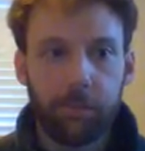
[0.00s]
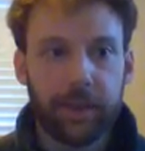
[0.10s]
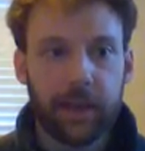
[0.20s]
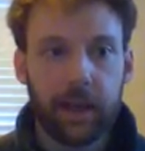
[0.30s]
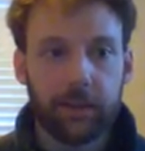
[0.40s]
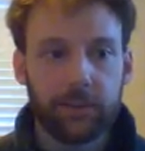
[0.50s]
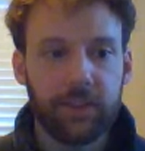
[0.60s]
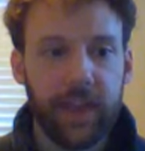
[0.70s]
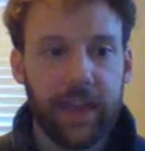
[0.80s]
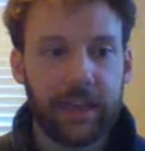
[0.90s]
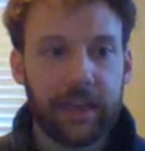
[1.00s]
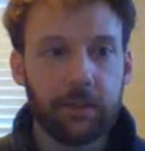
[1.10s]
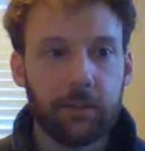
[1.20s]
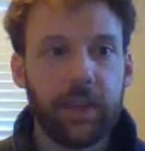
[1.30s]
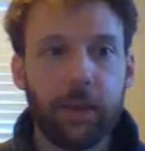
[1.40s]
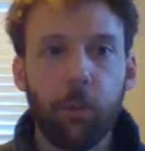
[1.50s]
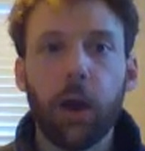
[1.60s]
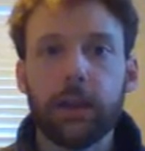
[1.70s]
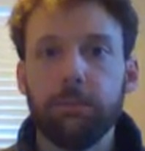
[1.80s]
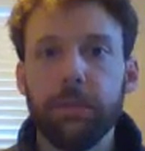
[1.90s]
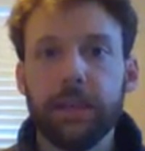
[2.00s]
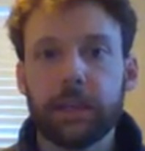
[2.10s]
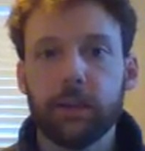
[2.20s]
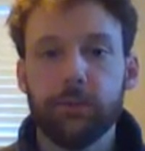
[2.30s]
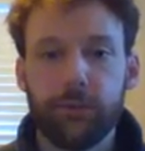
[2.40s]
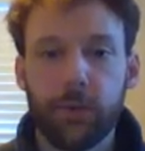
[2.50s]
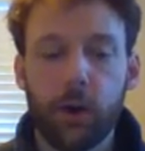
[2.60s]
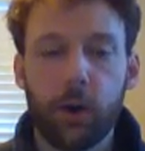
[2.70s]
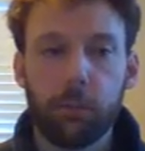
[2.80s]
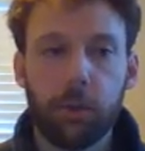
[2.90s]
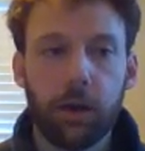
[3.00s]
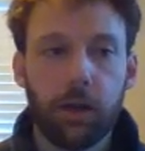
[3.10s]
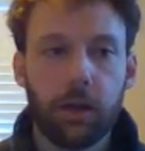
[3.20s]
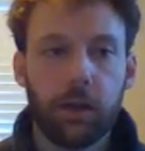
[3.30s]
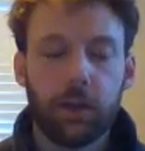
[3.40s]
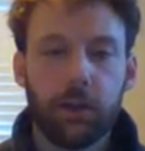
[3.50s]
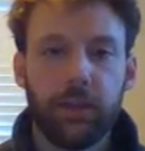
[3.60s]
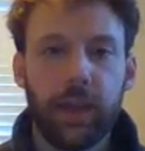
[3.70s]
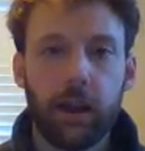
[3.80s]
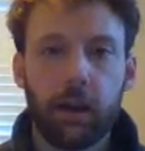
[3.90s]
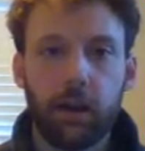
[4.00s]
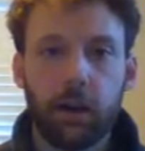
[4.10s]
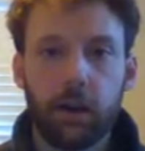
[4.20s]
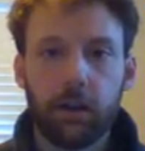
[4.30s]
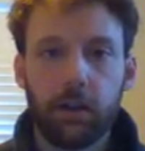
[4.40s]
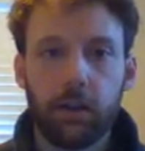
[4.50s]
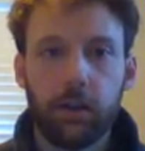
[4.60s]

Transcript: because they wanted me to confirm their